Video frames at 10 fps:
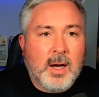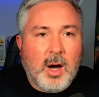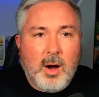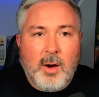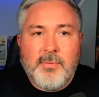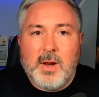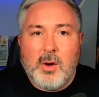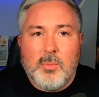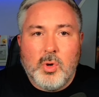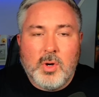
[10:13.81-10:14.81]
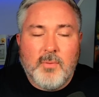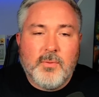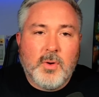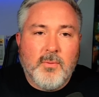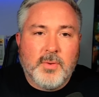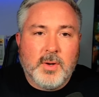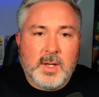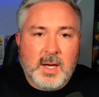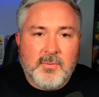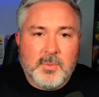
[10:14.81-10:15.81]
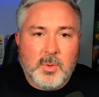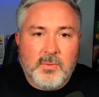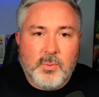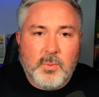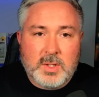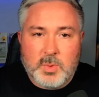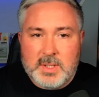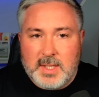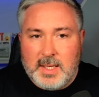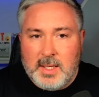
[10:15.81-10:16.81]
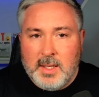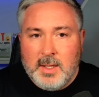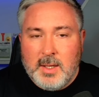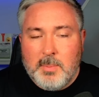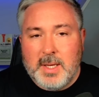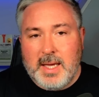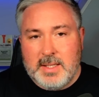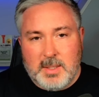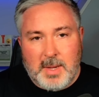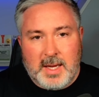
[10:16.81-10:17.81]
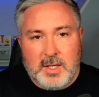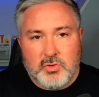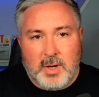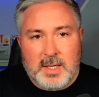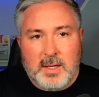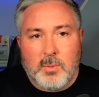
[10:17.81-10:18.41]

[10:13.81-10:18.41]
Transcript: I'll feel a lot more confident and comfortable once we see Paqueta back in training.